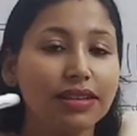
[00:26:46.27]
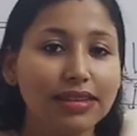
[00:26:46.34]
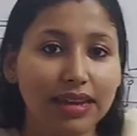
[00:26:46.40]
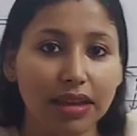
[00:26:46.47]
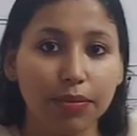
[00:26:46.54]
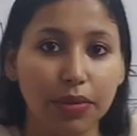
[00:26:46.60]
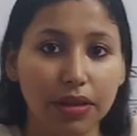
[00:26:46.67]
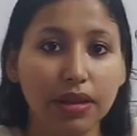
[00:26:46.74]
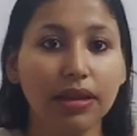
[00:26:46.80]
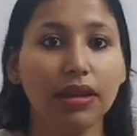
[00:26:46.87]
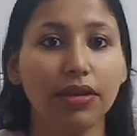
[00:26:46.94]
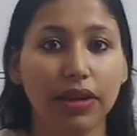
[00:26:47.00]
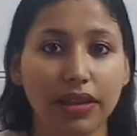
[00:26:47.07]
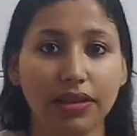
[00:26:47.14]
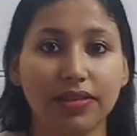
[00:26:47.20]
table in your
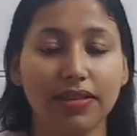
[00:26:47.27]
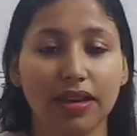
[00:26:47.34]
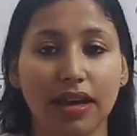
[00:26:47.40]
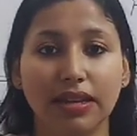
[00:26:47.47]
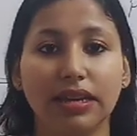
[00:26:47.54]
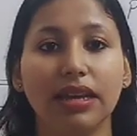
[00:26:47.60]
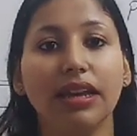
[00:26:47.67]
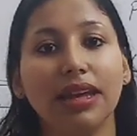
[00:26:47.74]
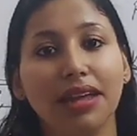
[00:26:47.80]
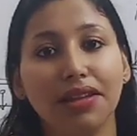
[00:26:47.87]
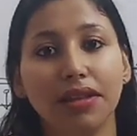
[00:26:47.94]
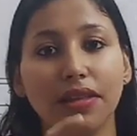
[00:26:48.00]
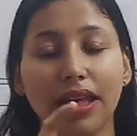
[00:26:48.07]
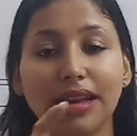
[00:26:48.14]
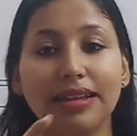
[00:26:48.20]
NCERT. In
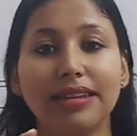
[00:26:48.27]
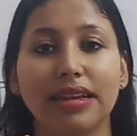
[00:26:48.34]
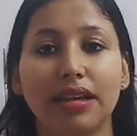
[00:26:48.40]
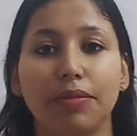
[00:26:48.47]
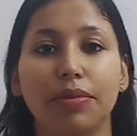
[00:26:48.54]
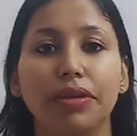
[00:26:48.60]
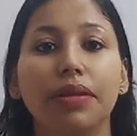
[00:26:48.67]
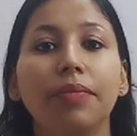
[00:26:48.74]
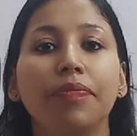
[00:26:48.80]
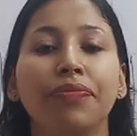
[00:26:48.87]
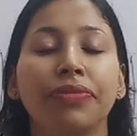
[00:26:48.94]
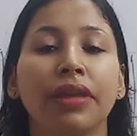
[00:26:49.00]
that table,